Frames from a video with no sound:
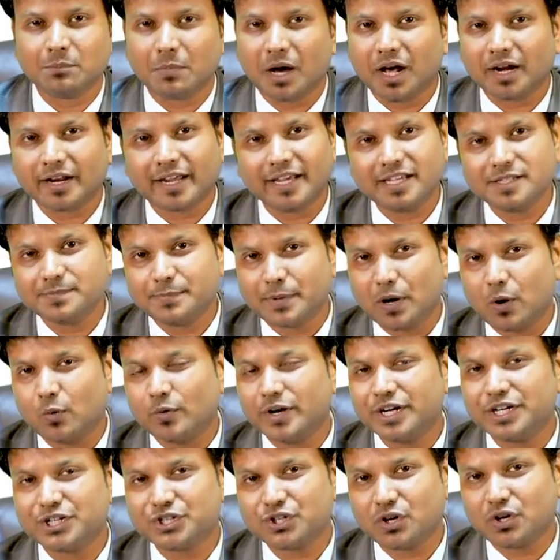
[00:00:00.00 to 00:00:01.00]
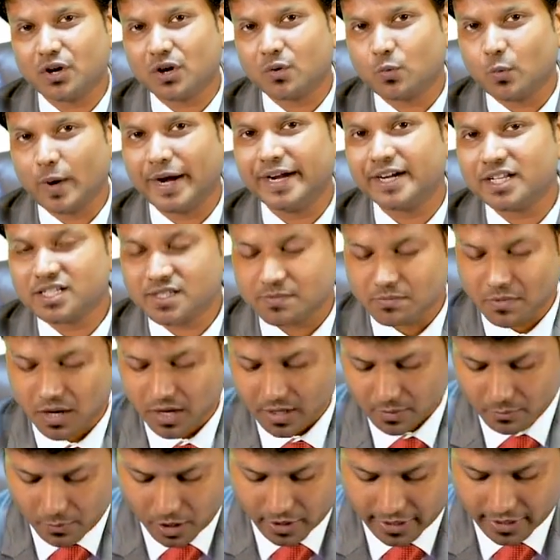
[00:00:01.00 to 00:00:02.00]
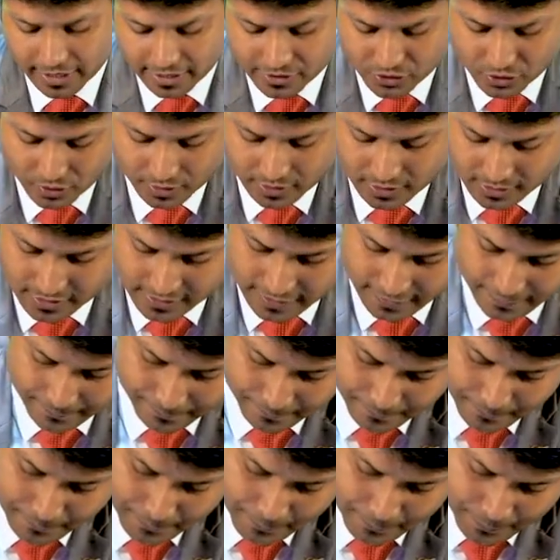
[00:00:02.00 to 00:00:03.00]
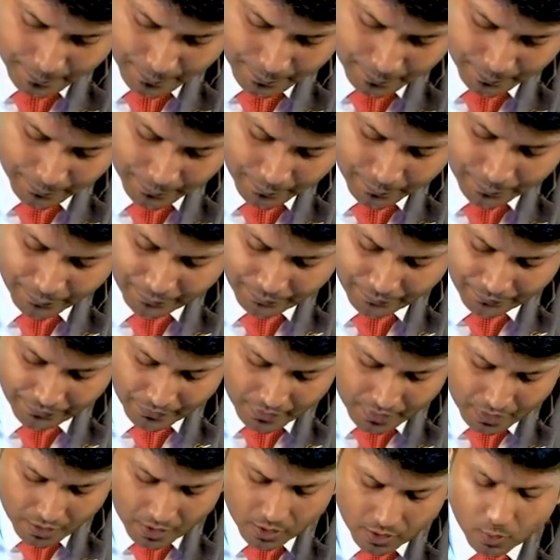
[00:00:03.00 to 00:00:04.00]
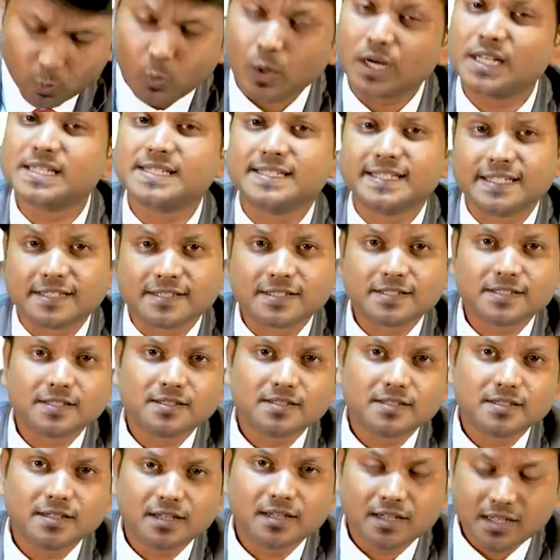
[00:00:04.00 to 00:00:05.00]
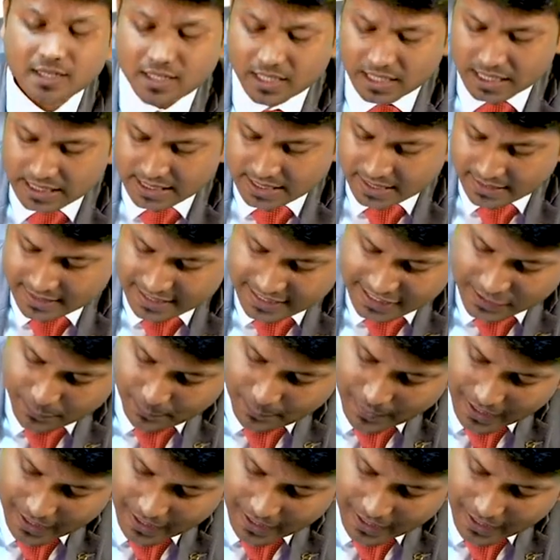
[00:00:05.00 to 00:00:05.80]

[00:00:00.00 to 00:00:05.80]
markings, brownish or whitish markings on the seed. What is this? So this